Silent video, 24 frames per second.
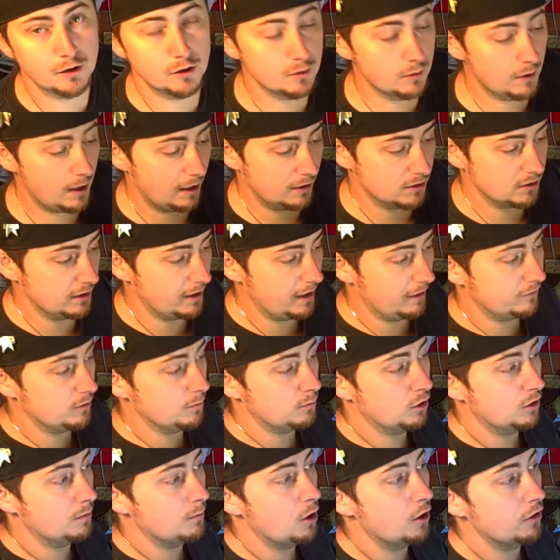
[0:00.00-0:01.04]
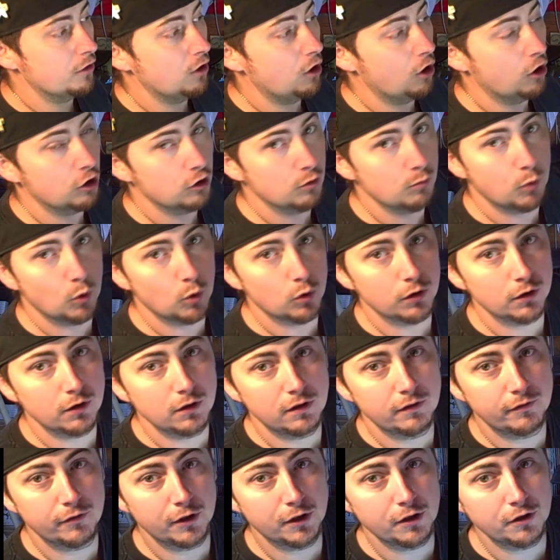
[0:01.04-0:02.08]
You don't actually have to put them on the hard board.
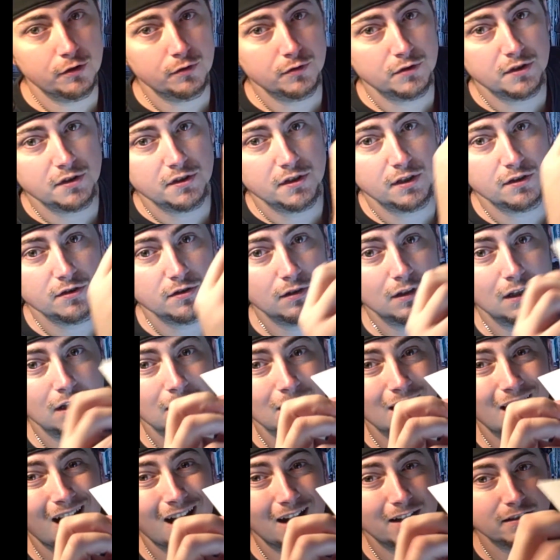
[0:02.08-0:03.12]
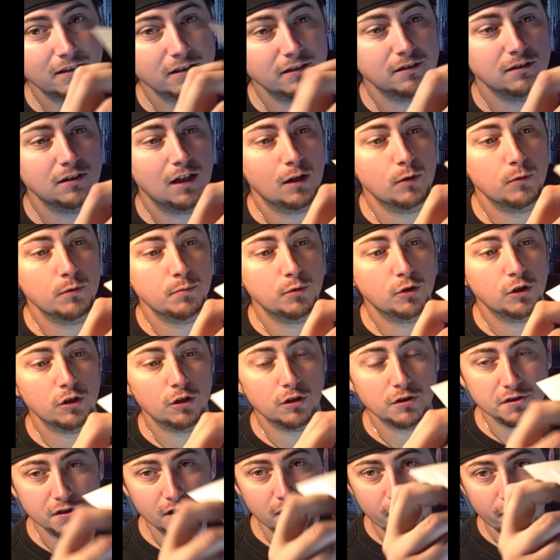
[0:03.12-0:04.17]
If you're going to use a stencil a lot, I would put it
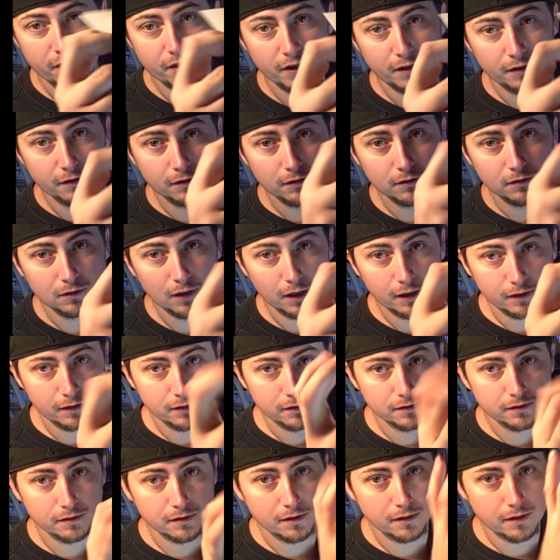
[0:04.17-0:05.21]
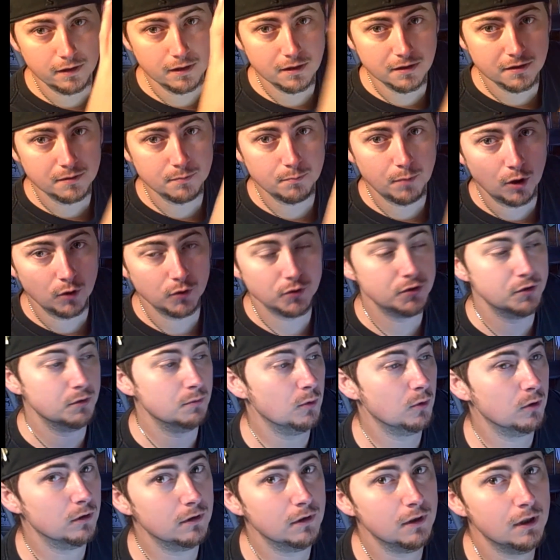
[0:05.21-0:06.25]
on something thicker, like this poster
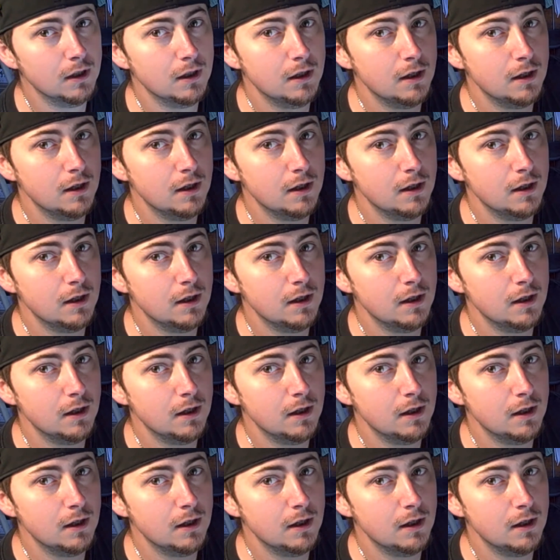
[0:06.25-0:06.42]
board.